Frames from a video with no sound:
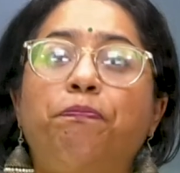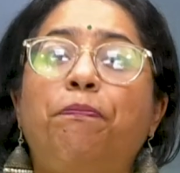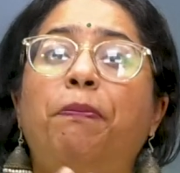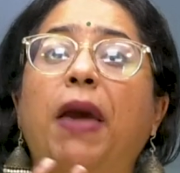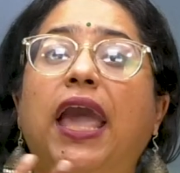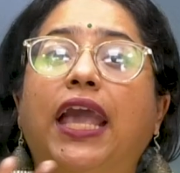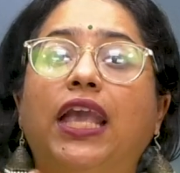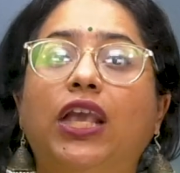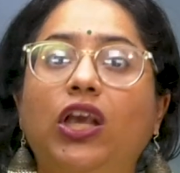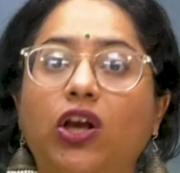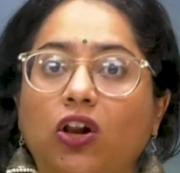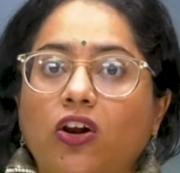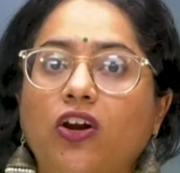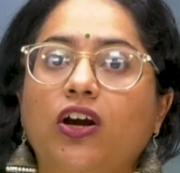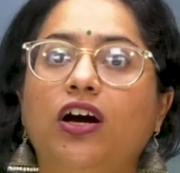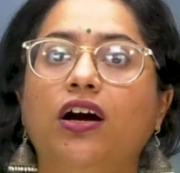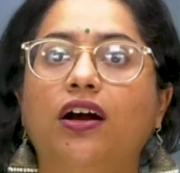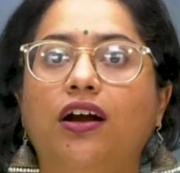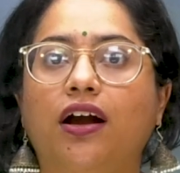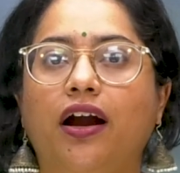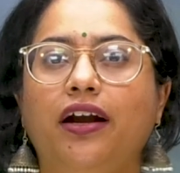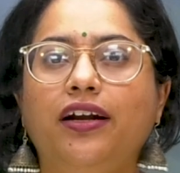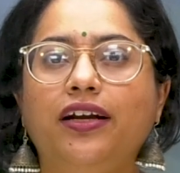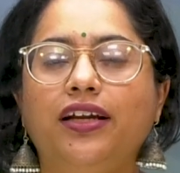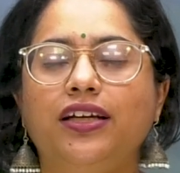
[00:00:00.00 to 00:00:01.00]
specular
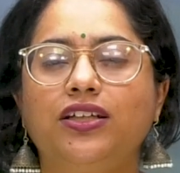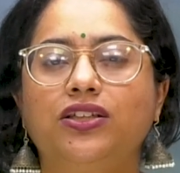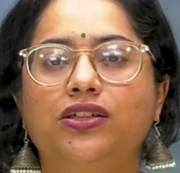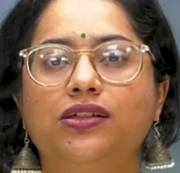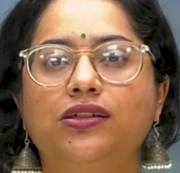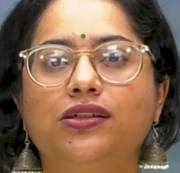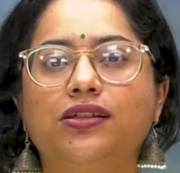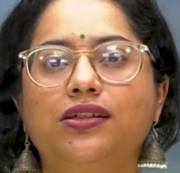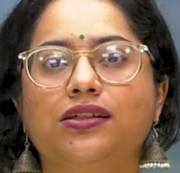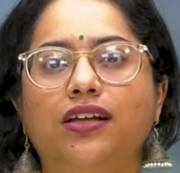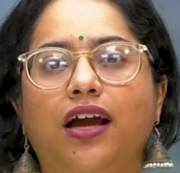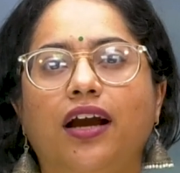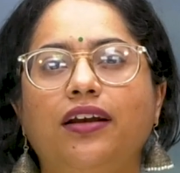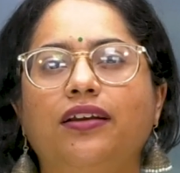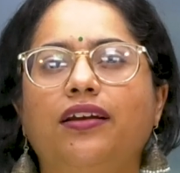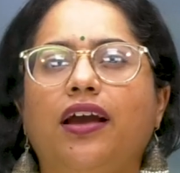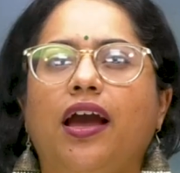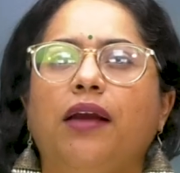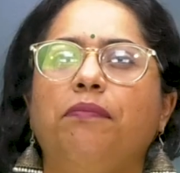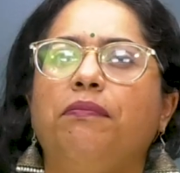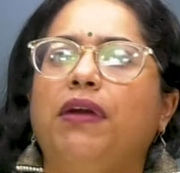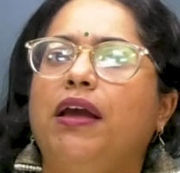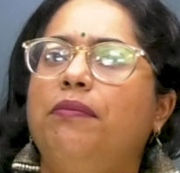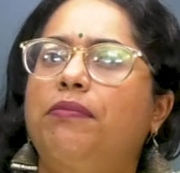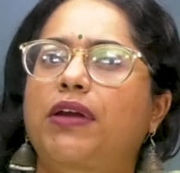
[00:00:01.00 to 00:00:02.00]
conditions that
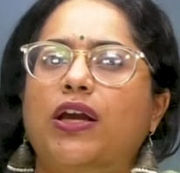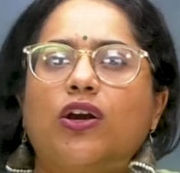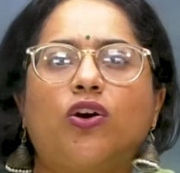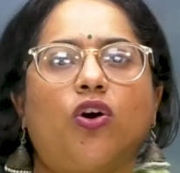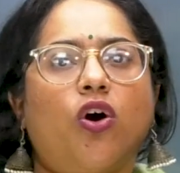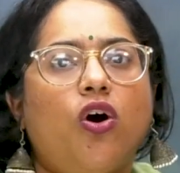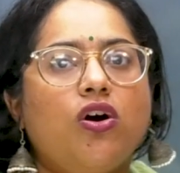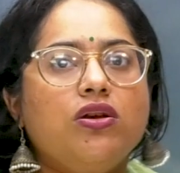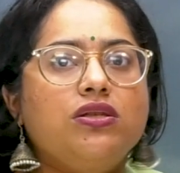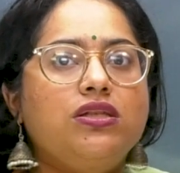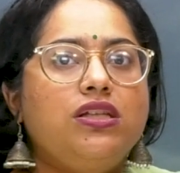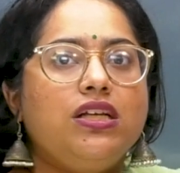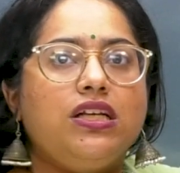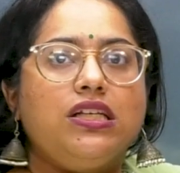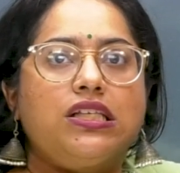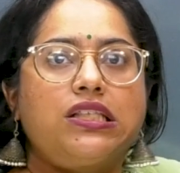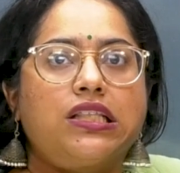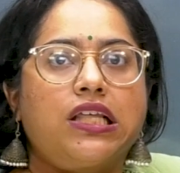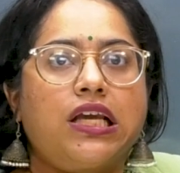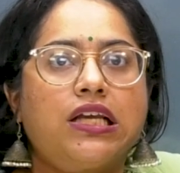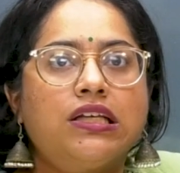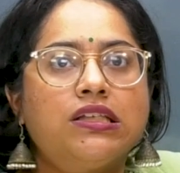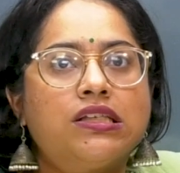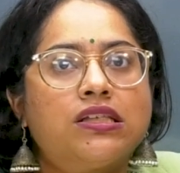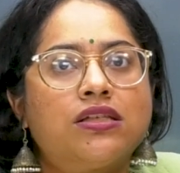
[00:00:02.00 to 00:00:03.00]
can maybe cause these
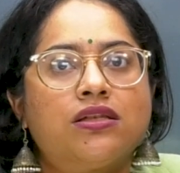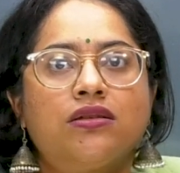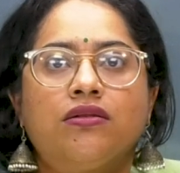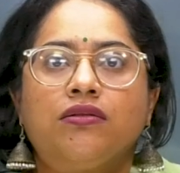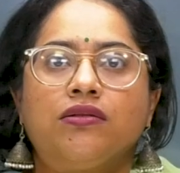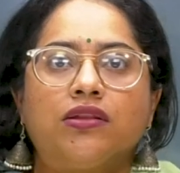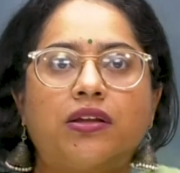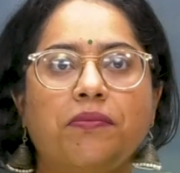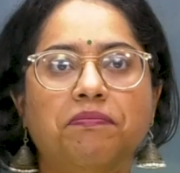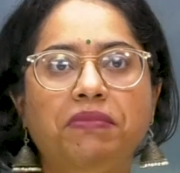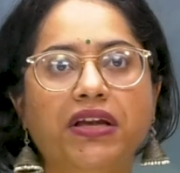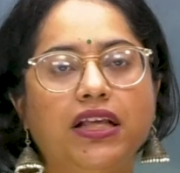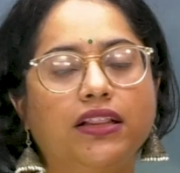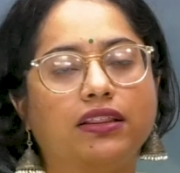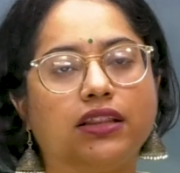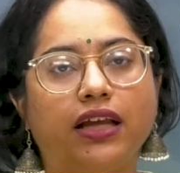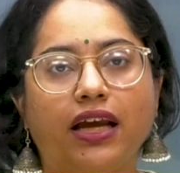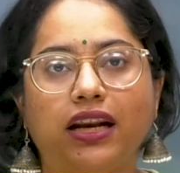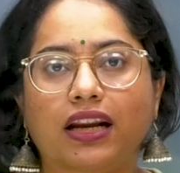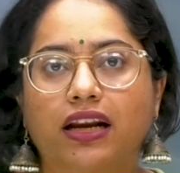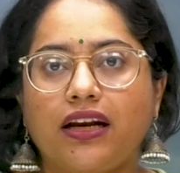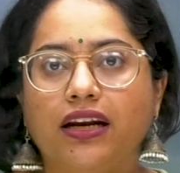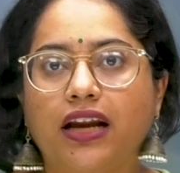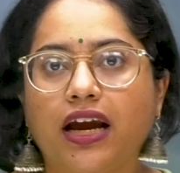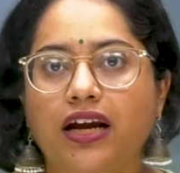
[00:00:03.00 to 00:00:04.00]
things, the
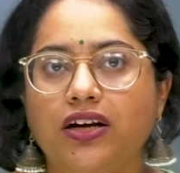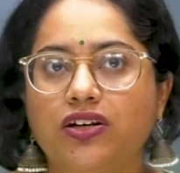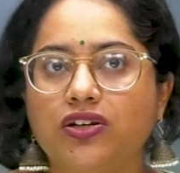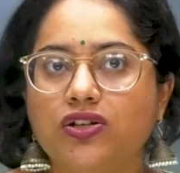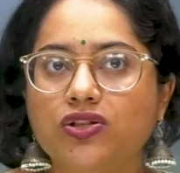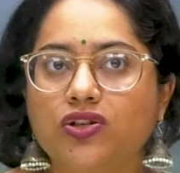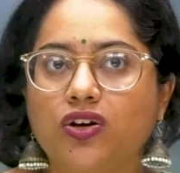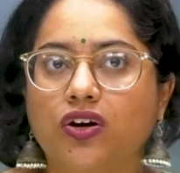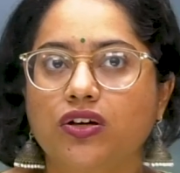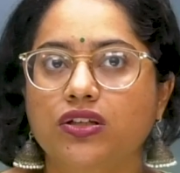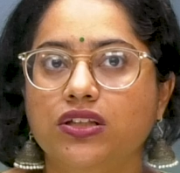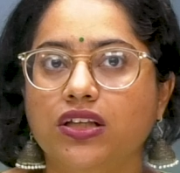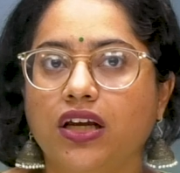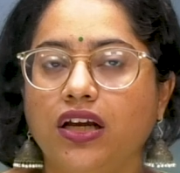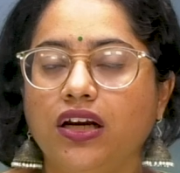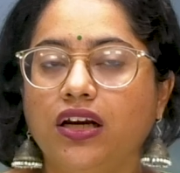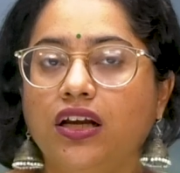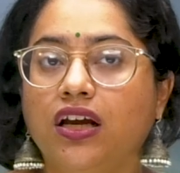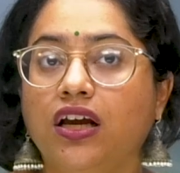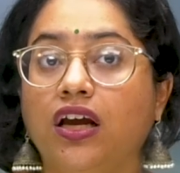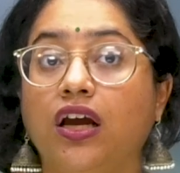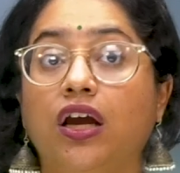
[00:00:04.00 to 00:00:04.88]
methane and nitrous oxide.